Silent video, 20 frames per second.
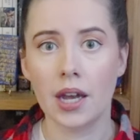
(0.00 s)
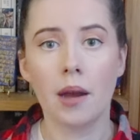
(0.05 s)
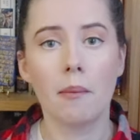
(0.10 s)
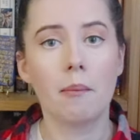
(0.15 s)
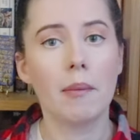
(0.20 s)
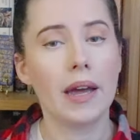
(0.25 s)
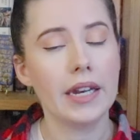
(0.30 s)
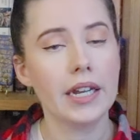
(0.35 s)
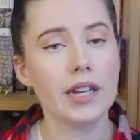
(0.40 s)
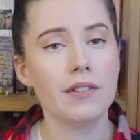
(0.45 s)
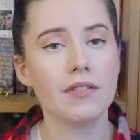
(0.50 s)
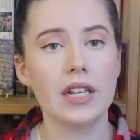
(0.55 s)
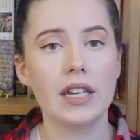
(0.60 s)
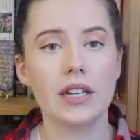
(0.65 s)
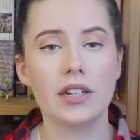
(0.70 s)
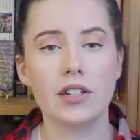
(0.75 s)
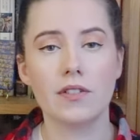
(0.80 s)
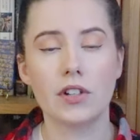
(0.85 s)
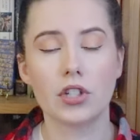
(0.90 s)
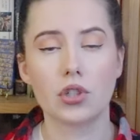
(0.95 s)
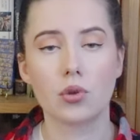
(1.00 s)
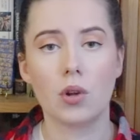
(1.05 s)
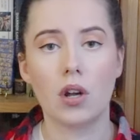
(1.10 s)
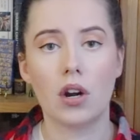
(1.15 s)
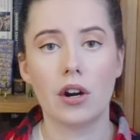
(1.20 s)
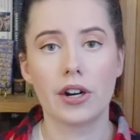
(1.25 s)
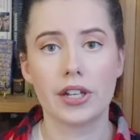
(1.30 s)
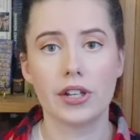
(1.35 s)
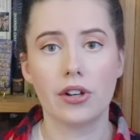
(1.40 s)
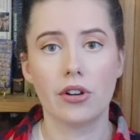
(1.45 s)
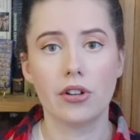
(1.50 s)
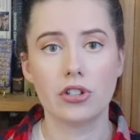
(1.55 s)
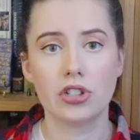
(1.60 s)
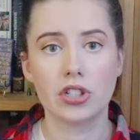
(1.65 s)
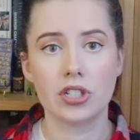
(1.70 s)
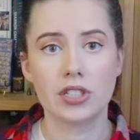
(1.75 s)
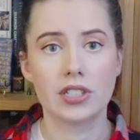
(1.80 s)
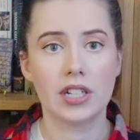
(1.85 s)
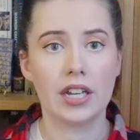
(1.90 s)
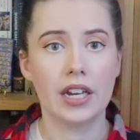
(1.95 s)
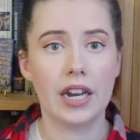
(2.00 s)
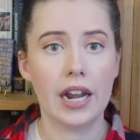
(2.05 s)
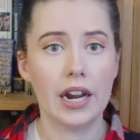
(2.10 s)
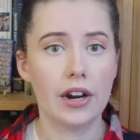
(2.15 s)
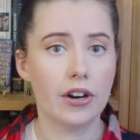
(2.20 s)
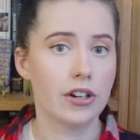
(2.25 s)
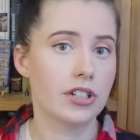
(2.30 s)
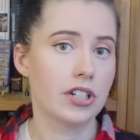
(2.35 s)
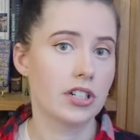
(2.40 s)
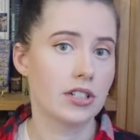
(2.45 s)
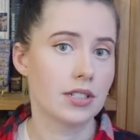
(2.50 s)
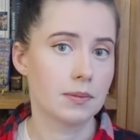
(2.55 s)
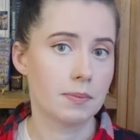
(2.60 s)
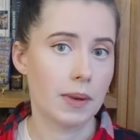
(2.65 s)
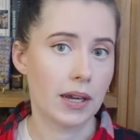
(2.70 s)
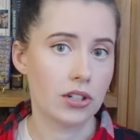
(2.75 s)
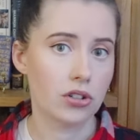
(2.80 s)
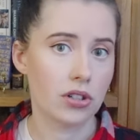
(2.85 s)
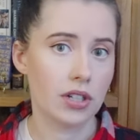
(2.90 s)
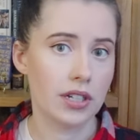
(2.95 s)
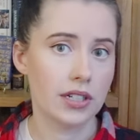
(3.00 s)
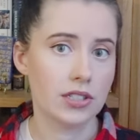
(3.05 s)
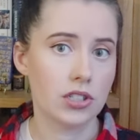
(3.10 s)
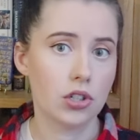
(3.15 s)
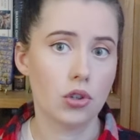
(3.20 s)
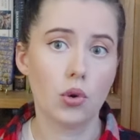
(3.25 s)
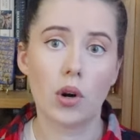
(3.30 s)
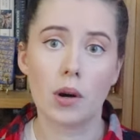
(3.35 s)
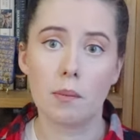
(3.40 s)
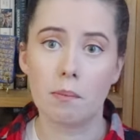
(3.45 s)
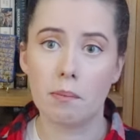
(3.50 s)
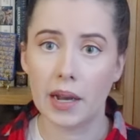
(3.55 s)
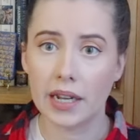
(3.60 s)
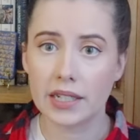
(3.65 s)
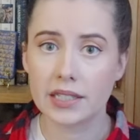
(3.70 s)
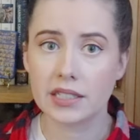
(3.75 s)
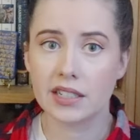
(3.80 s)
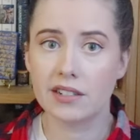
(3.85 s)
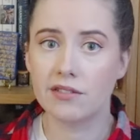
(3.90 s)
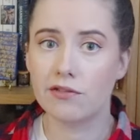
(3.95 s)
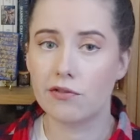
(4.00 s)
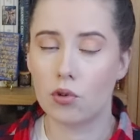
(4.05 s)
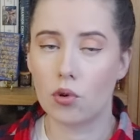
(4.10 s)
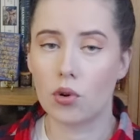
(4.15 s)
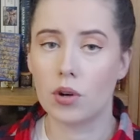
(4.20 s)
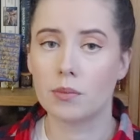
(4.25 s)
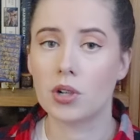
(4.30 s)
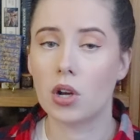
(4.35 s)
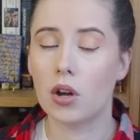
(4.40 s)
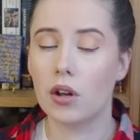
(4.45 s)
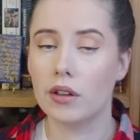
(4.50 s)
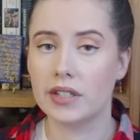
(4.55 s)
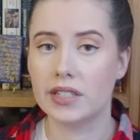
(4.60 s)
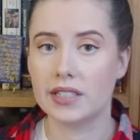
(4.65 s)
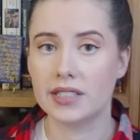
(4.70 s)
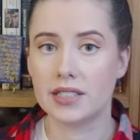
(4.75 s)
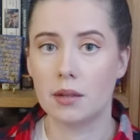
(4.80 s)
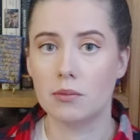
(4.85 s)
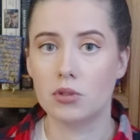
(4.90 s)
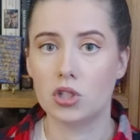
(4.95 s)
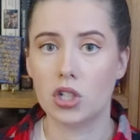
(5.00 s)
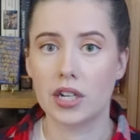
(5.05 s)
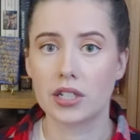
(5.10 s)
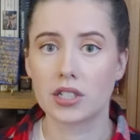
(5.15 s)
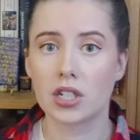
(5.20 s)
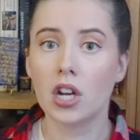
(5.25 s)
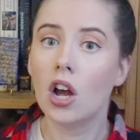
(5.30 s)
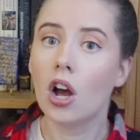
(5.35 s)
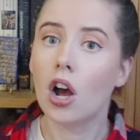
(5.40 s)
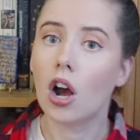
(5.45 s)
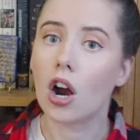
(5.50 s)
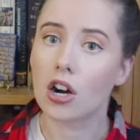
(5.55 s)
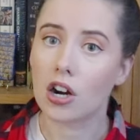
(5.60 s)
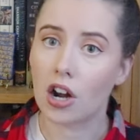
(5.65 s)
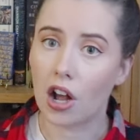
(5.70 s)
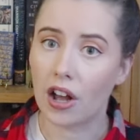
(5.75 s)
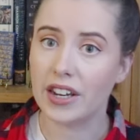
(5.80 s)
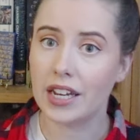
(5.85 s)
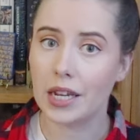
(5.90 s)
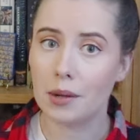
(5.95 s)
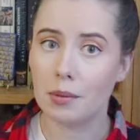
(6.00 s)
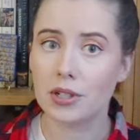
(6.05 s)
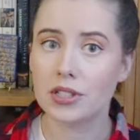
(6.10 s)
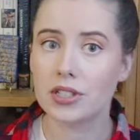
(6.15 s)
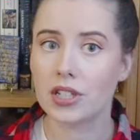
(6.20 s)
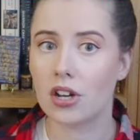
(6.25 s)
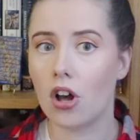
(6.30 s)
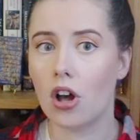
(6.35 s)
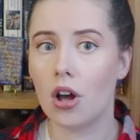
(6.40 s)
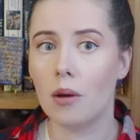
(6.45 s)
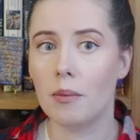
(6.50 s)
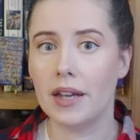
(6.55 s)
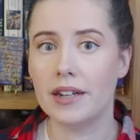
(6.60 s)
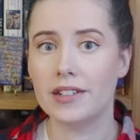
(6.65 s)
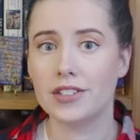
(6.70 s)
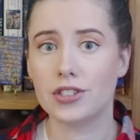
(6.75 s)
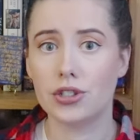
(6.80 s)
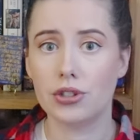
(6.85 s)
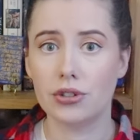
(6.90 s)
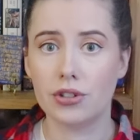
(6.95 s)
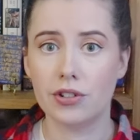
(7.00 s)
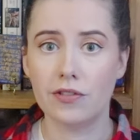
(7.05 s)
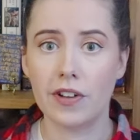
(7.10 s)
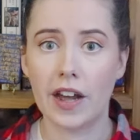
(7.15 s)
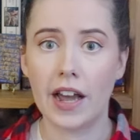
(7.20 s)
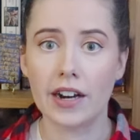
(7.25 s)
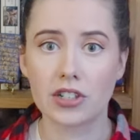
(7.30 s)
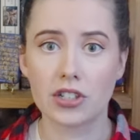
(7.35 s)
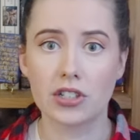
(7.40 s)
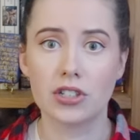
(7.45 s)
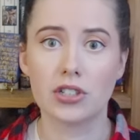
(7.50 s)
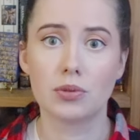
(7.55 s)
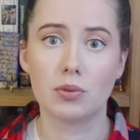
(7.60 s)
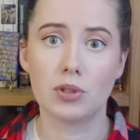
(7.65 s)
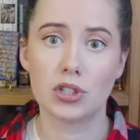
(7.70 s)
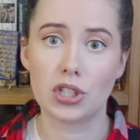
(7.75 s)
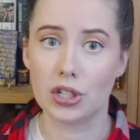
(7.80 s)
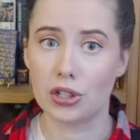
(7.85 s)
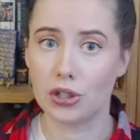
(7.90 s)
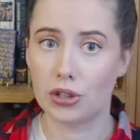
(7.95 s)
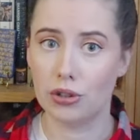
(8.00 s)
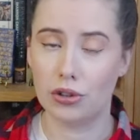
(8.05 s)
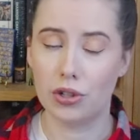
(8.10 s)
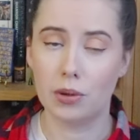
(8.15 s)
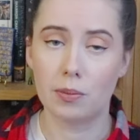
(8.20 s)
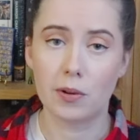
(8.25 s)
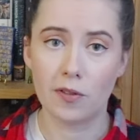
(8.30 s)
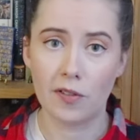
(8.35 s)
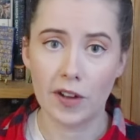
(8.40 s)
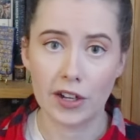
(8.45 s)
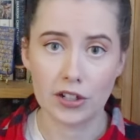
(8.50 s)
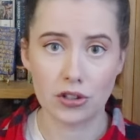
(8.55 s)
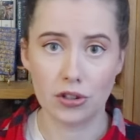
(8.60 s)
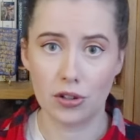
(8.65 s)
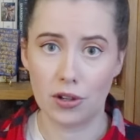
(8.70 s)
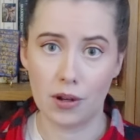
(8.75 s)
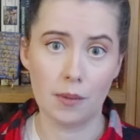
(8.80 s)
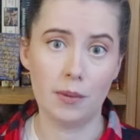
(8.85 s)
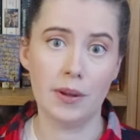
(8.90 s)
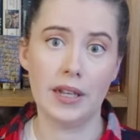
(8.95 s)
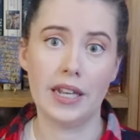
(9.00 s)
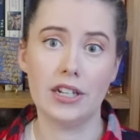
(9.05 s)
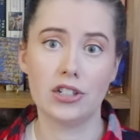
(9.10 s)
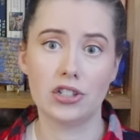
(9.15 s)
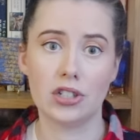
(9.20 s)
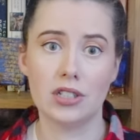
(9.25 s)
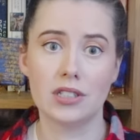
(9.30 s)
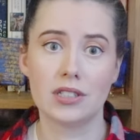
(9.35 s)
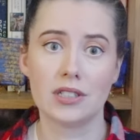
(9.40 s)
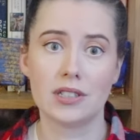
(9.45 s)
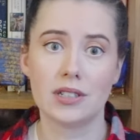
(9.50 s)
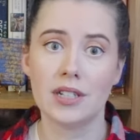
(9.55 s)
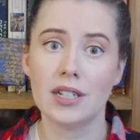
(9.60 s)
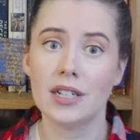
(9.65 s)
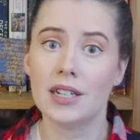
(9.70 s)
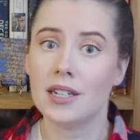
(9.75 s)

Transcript: Many of the individual archaeologists and heritage specialists who are best informed on this subject are unable to comment due to factors which include their professional obligations.